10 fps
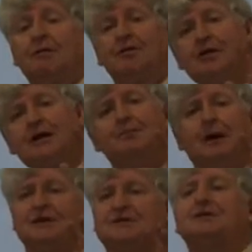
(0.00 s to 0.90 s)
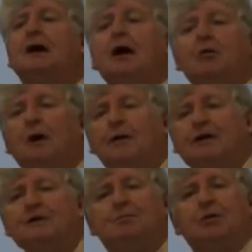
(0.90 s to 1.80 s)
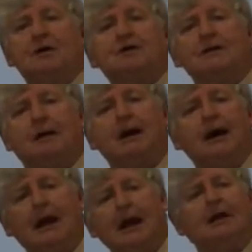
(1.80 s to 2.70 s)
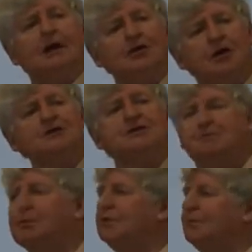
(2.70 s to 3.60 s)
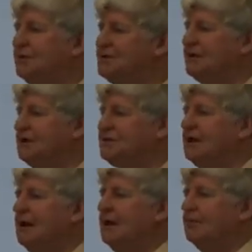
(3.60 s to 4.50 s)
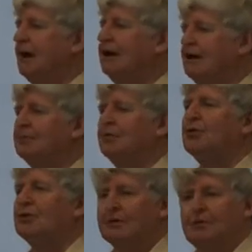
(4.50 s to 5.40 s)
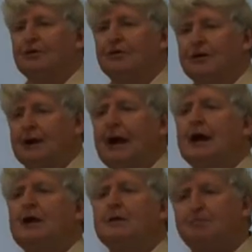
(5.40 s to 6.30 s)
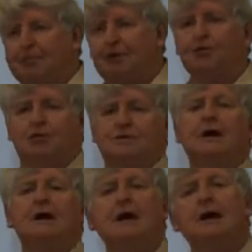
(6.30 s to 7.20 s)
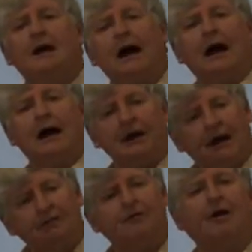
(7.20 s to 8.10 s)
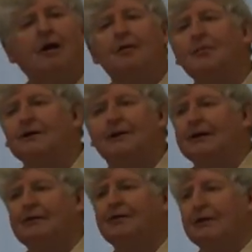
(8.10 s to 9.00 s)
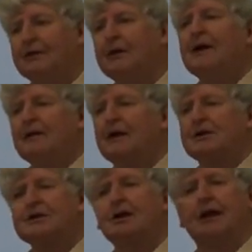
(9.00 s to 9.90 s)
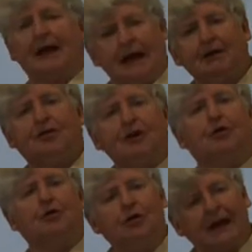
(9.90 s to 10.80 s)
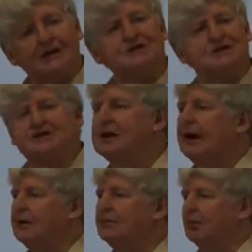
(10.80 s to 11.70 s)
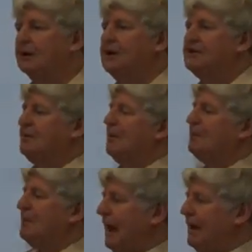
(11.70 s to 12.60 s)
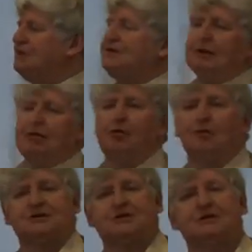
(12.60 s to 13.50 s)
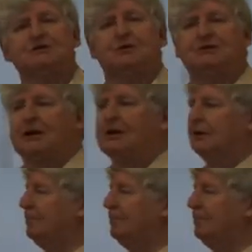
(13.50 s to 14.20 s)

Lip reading: of the best, one of these books about how do you not just build a business, but how do you build community? How do you build an environment to live in that's kind of like ethical and sustainable? Some amazing thoughts in this particular